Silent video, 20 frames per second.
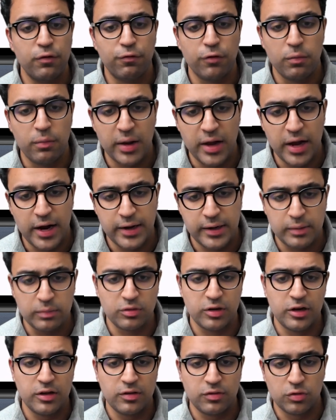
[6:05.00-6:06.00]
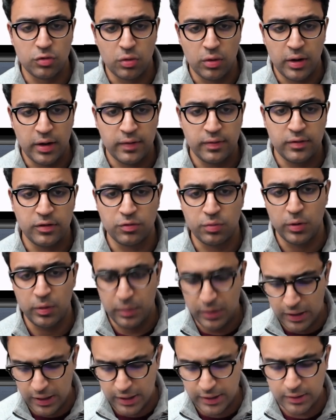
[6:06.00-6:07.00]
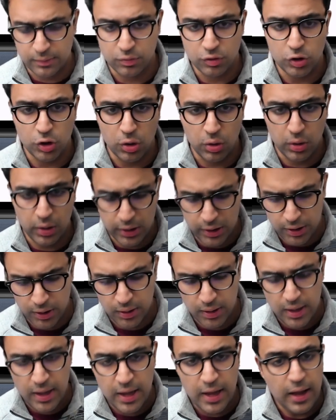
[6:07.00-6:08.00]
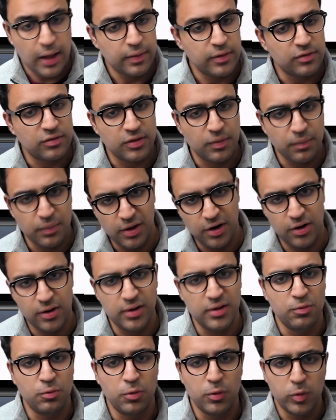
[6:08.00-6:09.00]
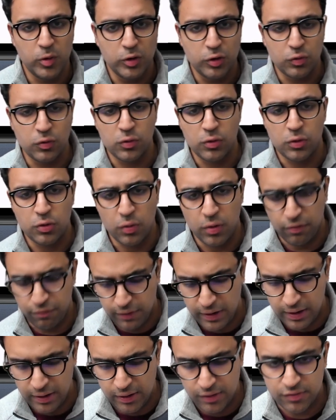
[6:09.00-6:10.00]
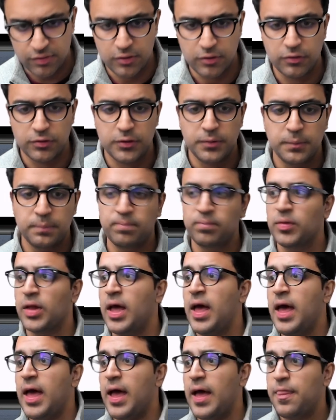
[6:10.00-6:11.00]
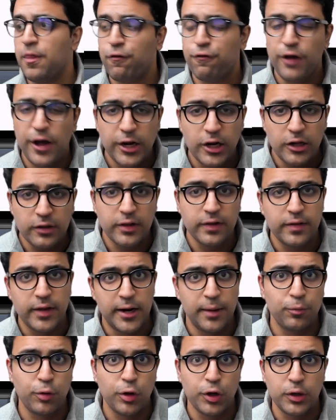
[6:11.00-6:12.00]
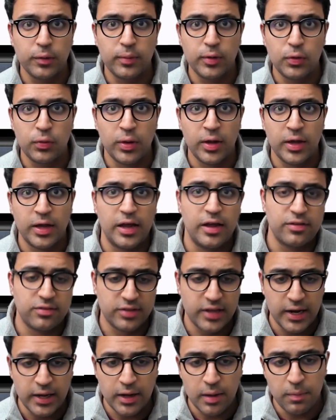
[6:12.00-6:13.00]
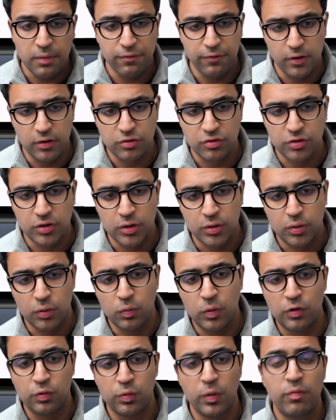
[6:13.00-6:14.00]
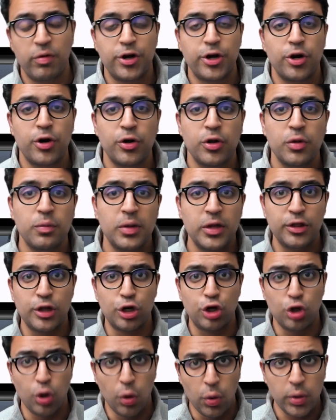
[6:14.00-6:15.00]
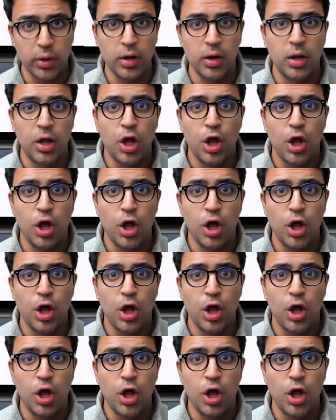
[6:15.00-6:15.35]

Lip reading: from my items list. So this will be items.clear. And then similarly, we will do notify listeners. And the final thing that I'm going to be doing is setting up a function which will return to me the total